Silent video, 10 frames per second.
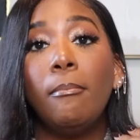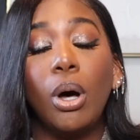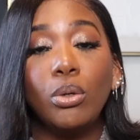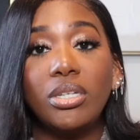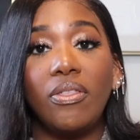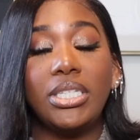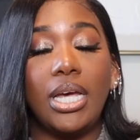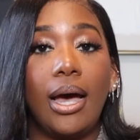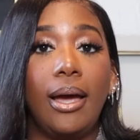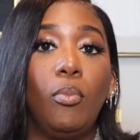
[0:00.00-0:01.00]
most of the
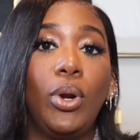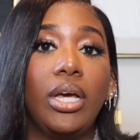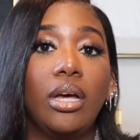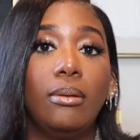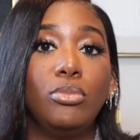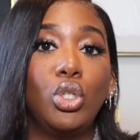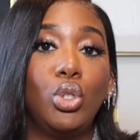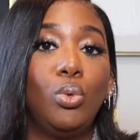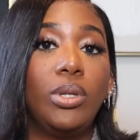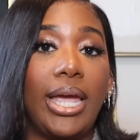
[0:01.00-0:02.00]
time when it comes
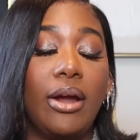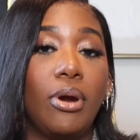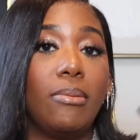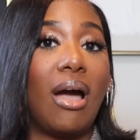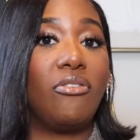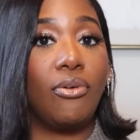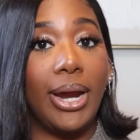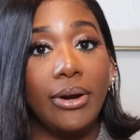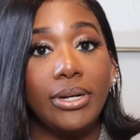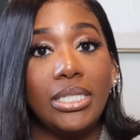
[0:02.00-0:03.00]
to layering my
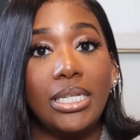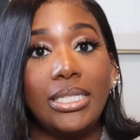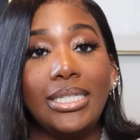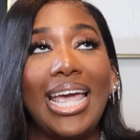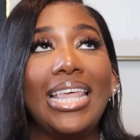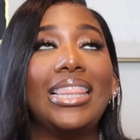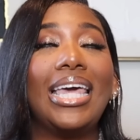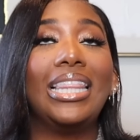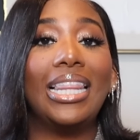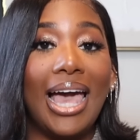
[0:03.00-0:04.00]
fragrances and
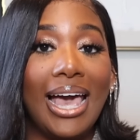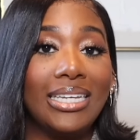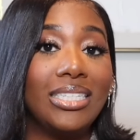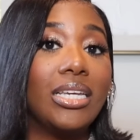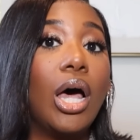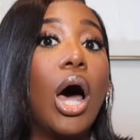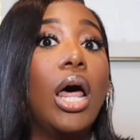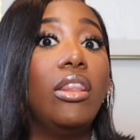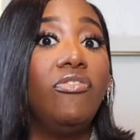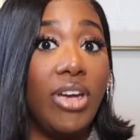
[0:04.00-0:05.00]
they last
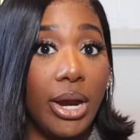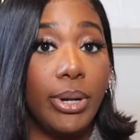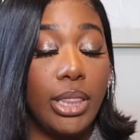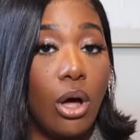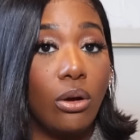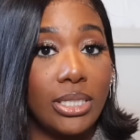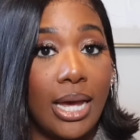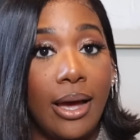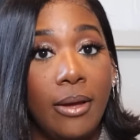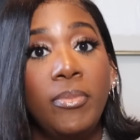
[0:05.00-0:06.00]
a very long
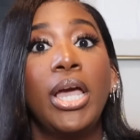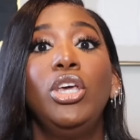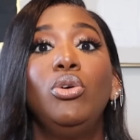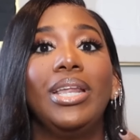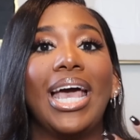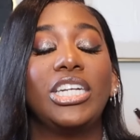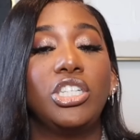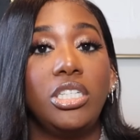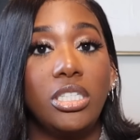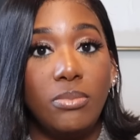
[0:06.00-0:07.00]
time. You can
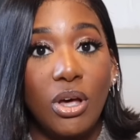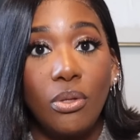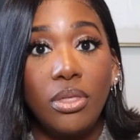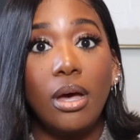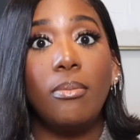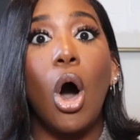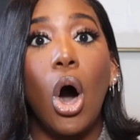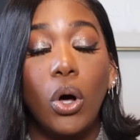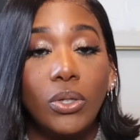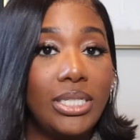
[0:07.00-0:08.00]
actually smell them
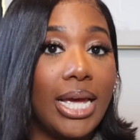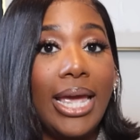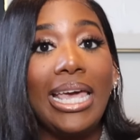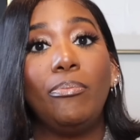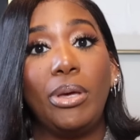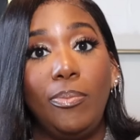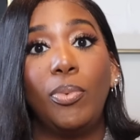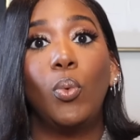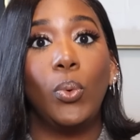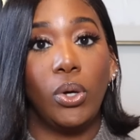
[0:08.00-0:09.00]
all day and
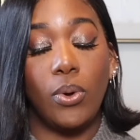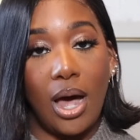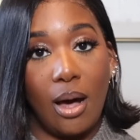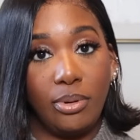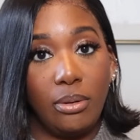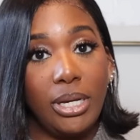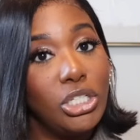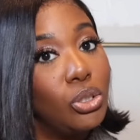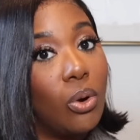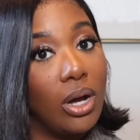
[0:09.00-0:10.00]
people will
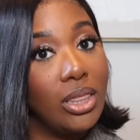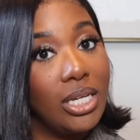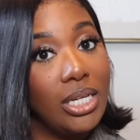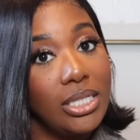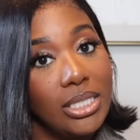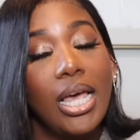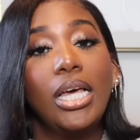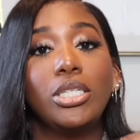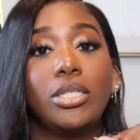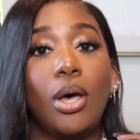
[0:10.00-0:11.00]
compliment you on these.
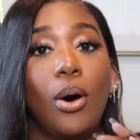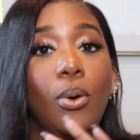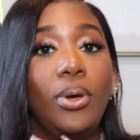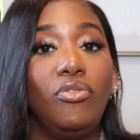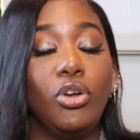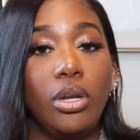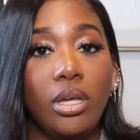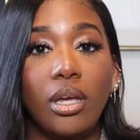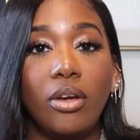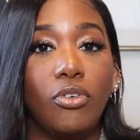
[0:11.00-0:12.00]
So if you're
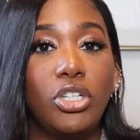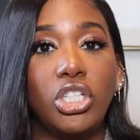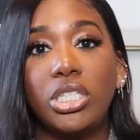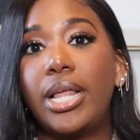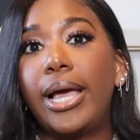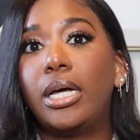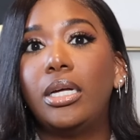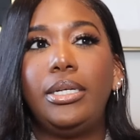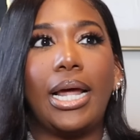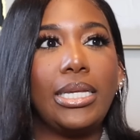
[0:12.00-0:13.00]
looking for just like
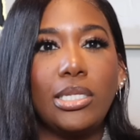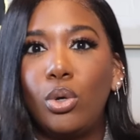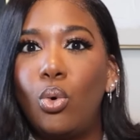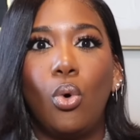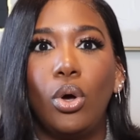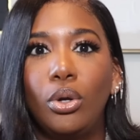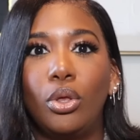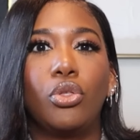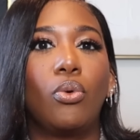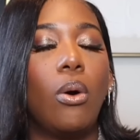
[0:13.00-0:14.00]
a nice little oil to
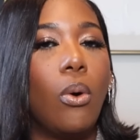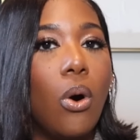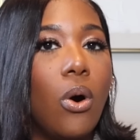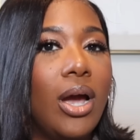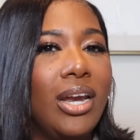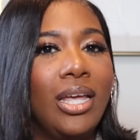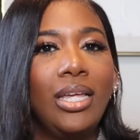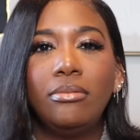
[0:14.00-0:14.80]
throw on,